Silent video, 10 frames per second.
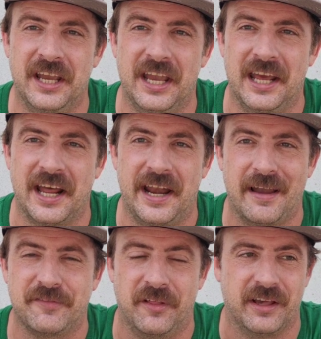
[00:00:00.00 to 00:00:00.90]
and I'd
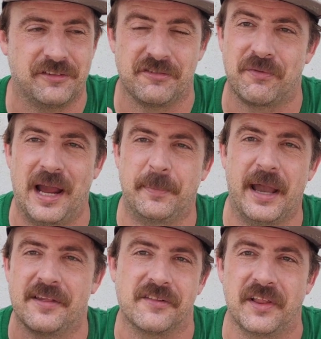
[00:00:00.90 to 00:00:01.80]
have to like just ride
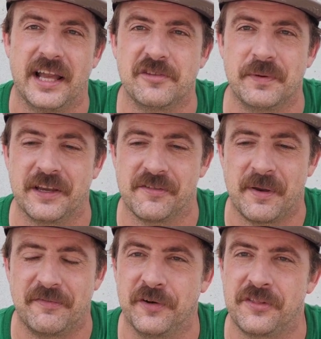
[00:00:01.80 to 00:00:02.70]
past the ledge because
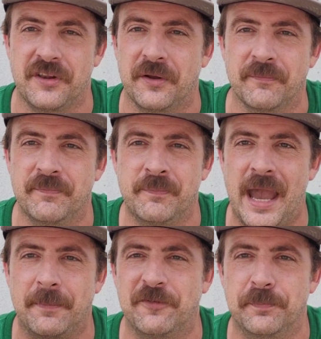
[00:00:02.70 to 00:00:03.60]
my foot's in a
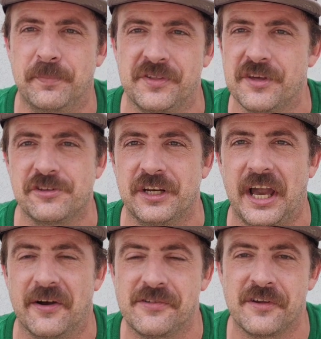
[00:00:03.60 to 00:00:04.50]
bad position
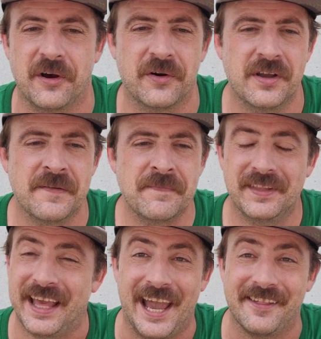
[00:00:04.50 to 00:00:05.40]
now. So
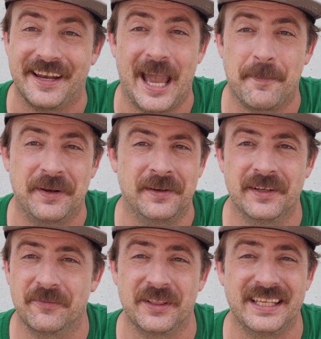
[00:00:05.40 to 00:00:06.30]
that hasn't happened
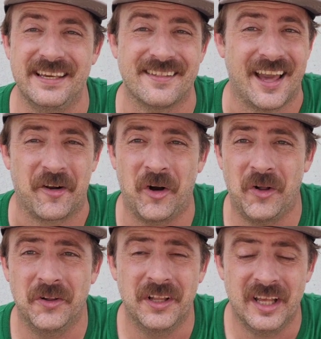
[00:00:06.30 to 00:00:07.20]
with these at
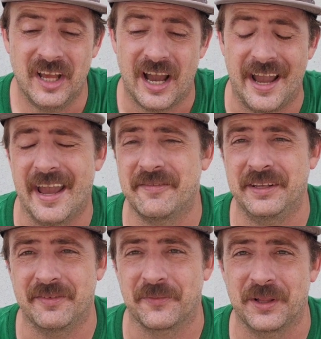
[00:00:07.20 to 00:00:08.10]
all. I haven't
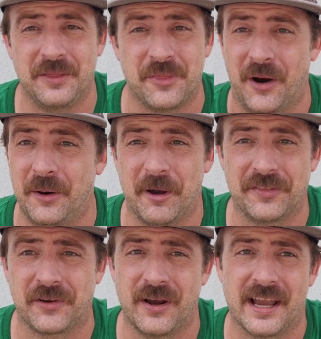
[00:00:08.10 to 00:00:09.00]
even really thought about
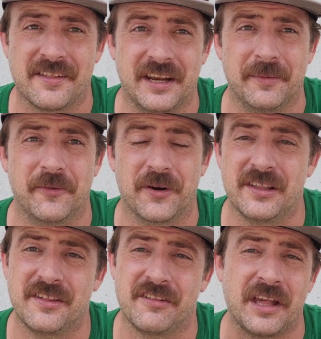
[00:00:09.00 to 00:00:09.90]
the cracks anymore.
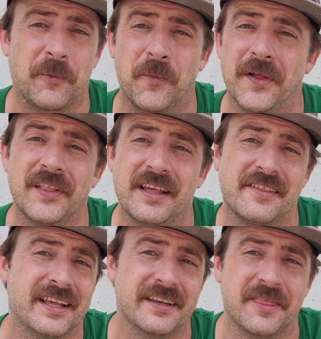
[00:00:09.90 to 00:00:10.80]
It's just like one
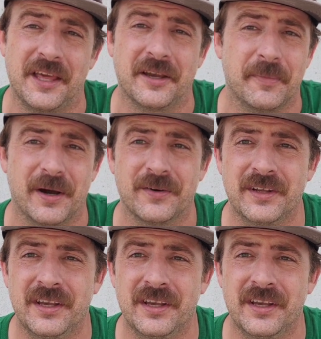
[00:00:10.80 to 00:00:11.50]
less thing to think about.